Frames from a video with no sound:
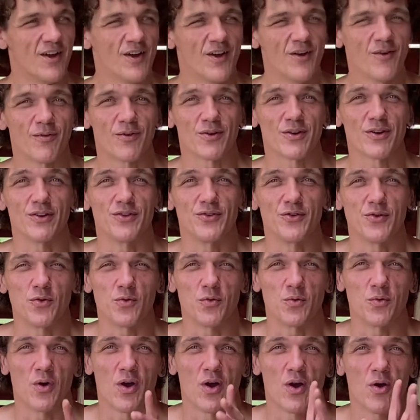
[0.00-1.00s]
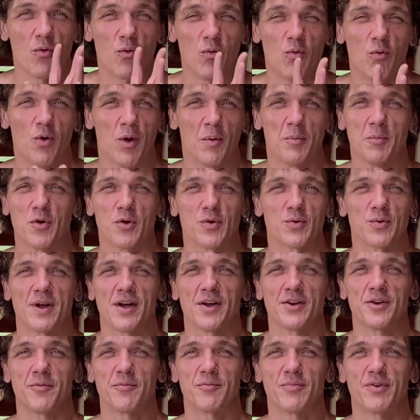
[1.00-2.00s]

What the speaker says: We're gonna do 1 more round of